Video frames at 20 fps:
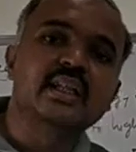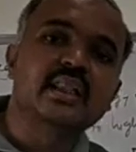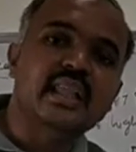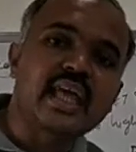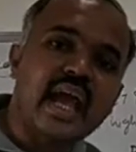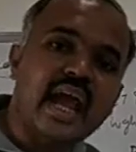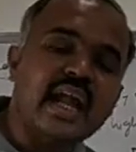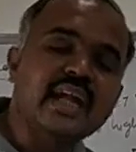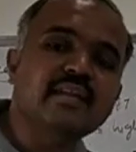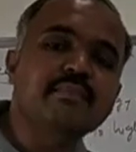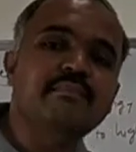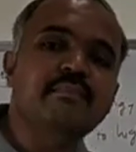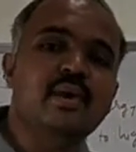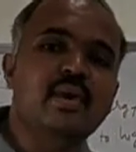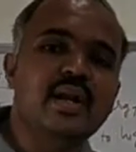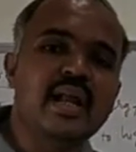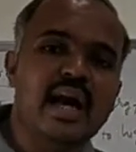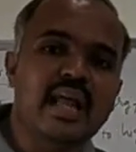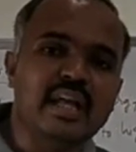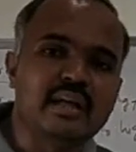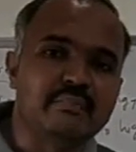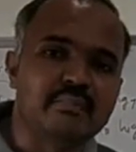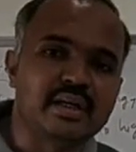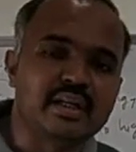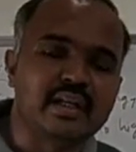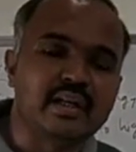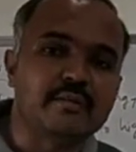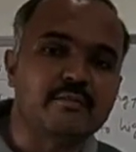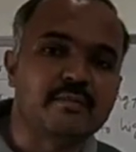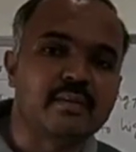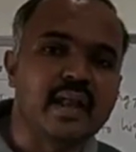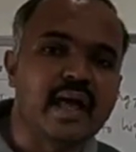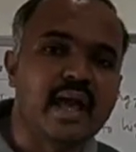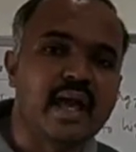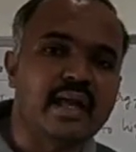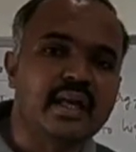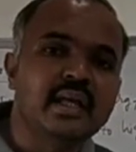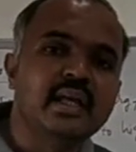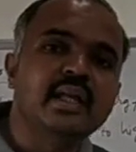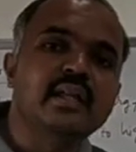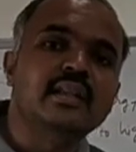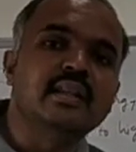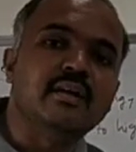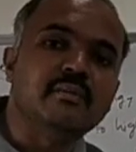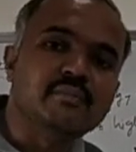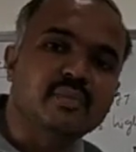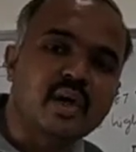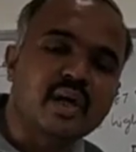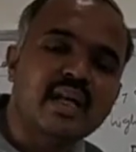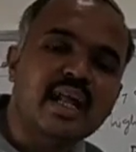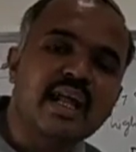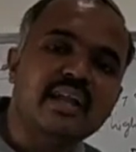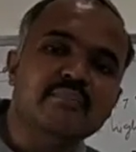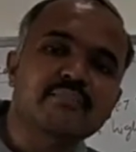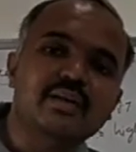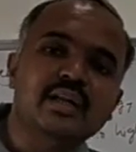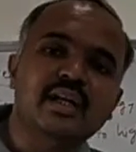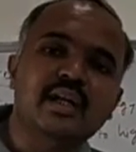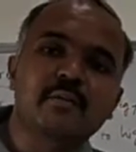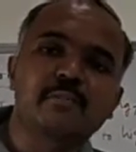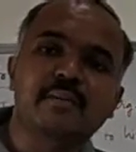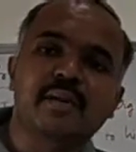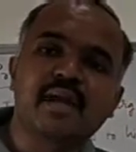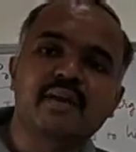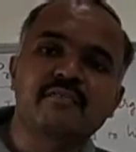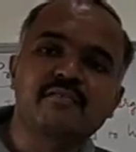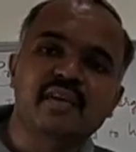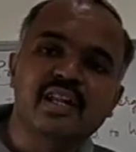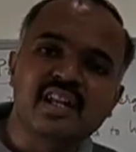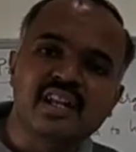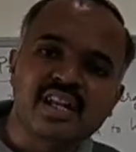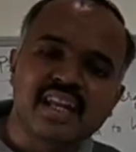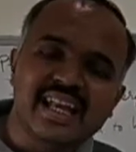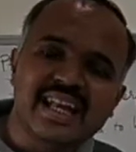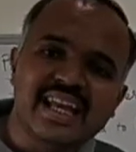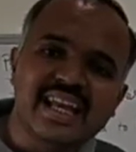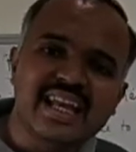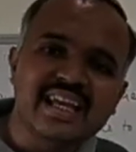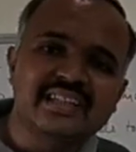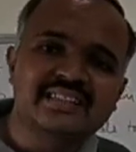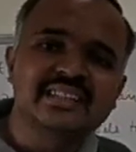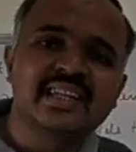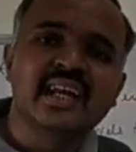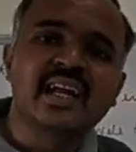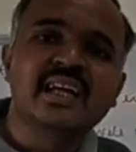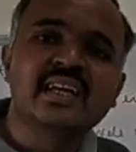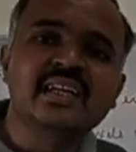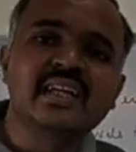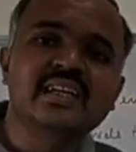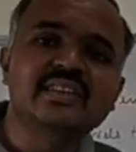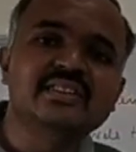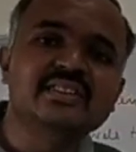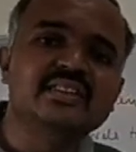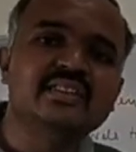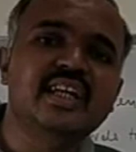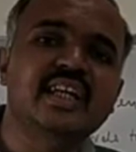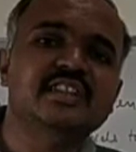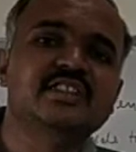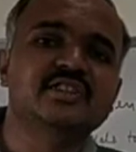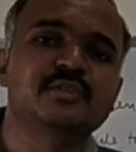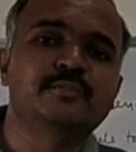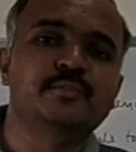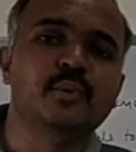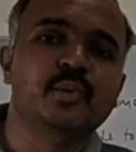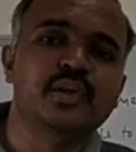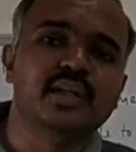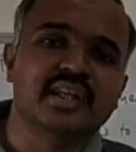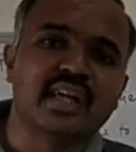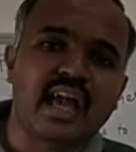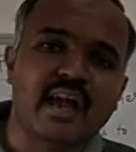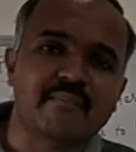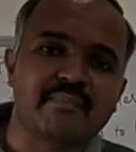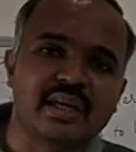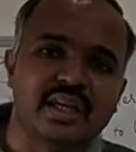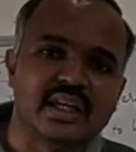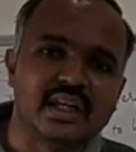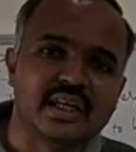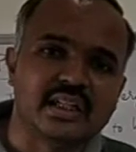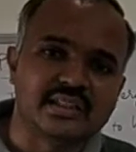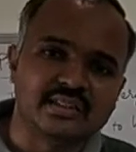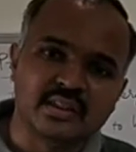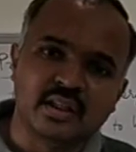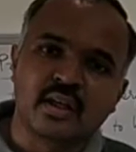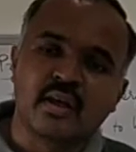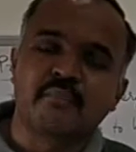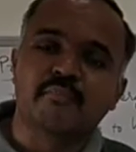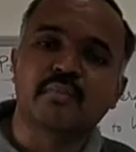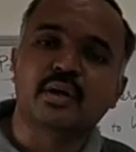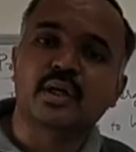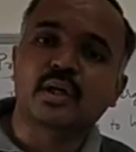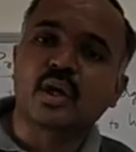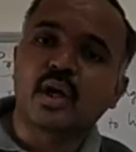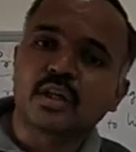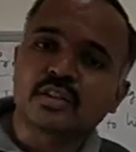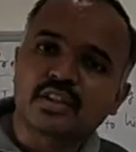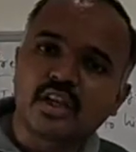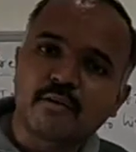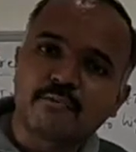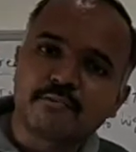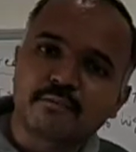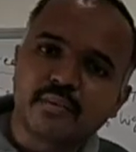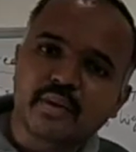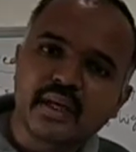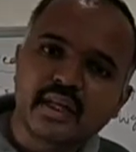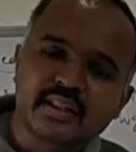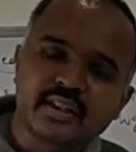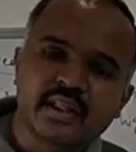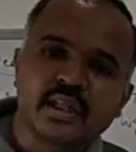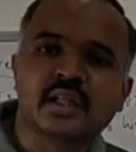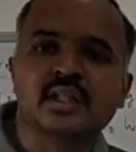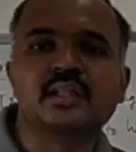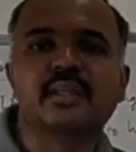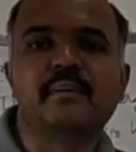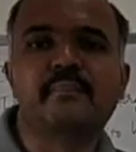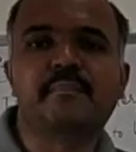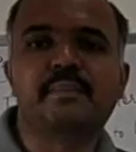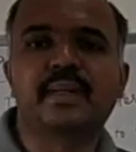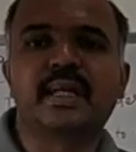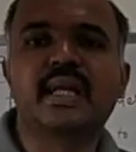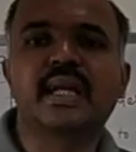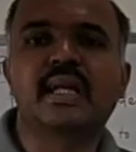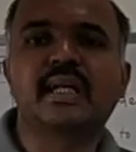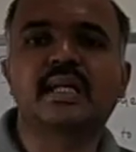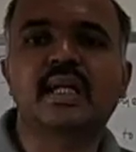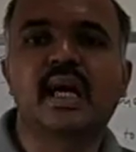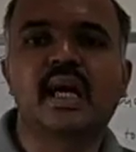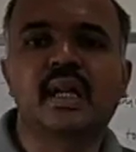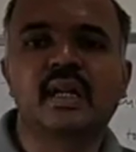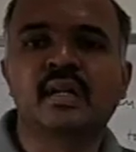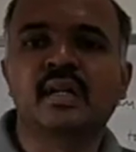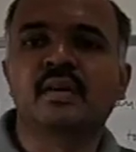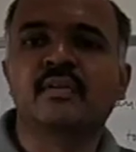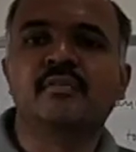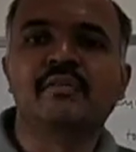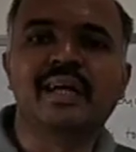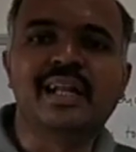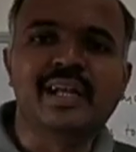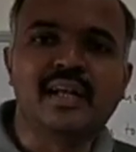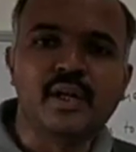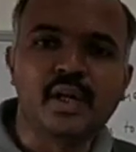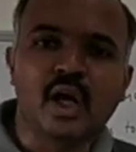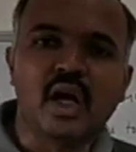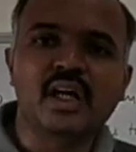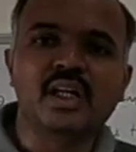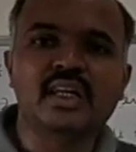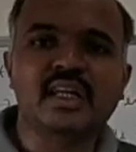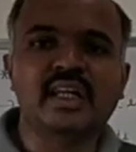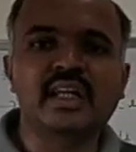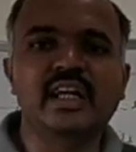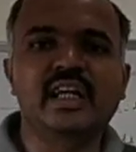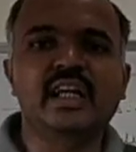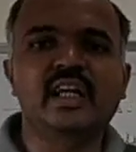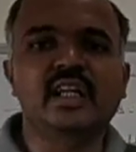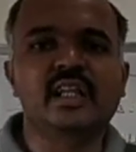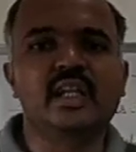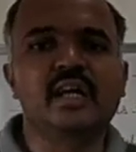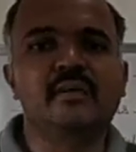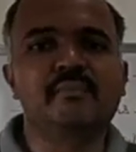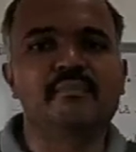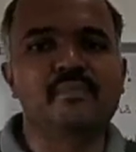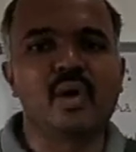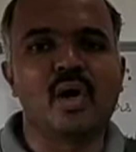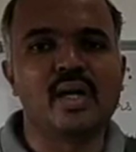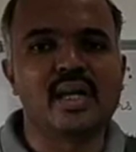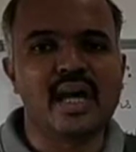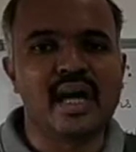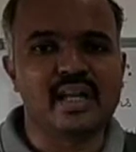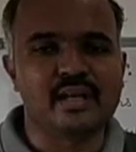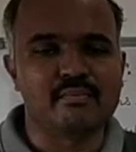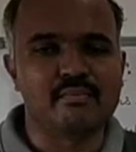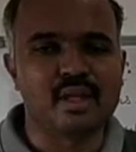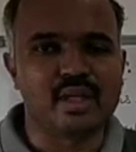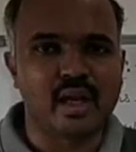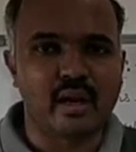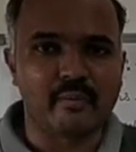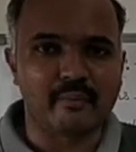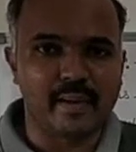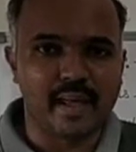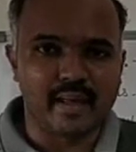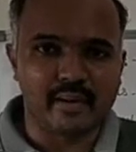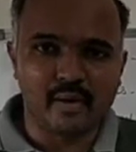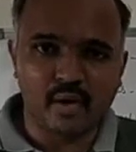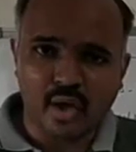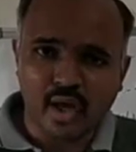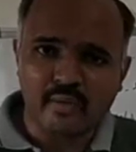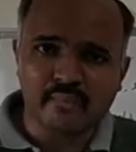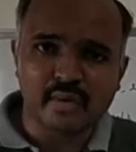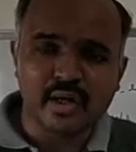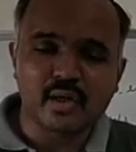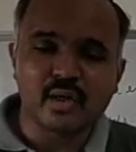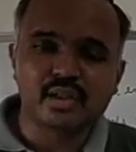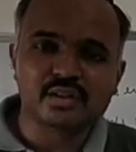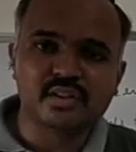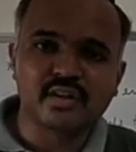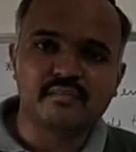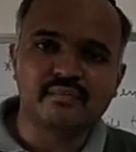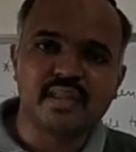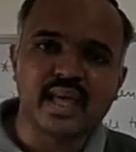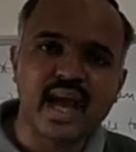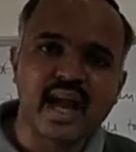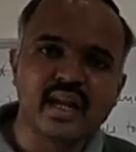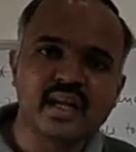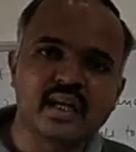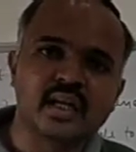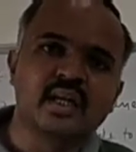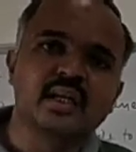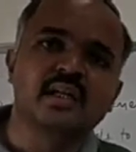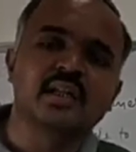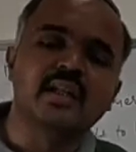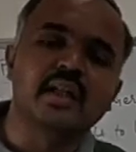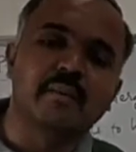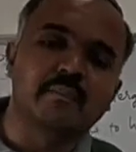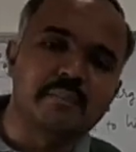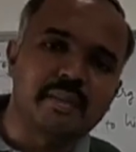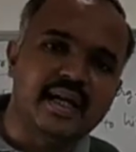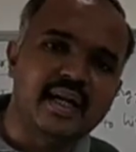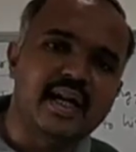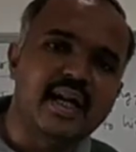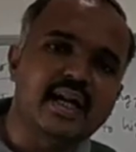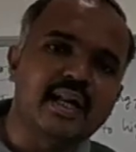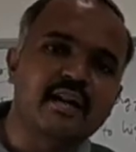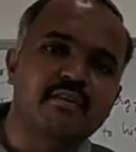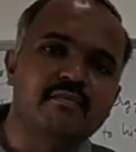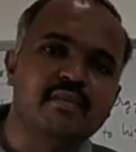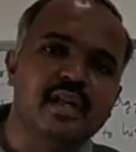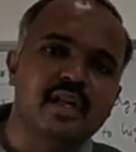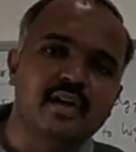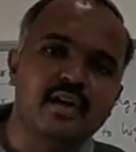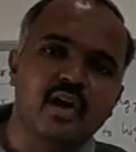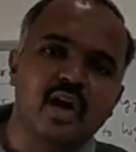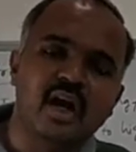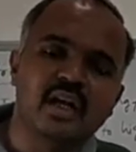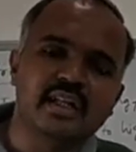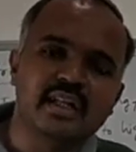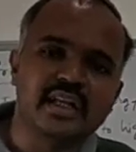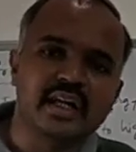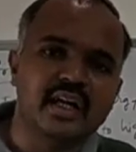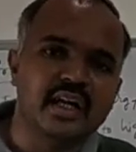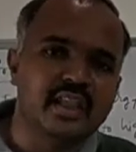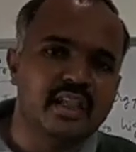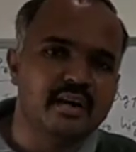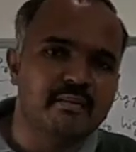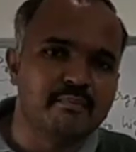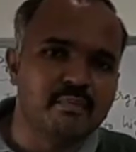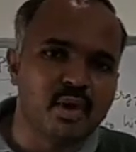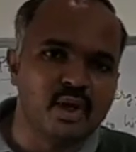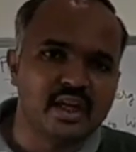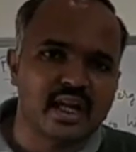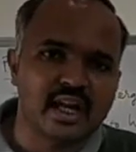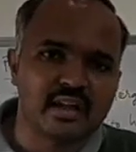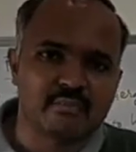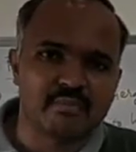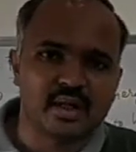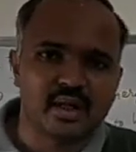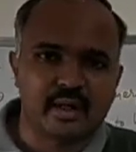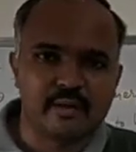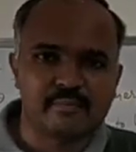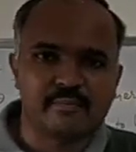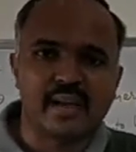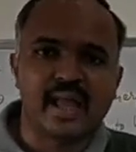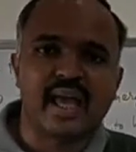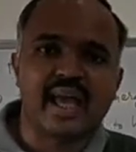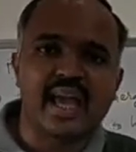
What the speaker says: that monarch butterfly, the monarch butterfly will release distasteful chemicals, because of which the predator will not eat the monarch butterfly. Okay, because of that the predator will not eat the monarch butterfly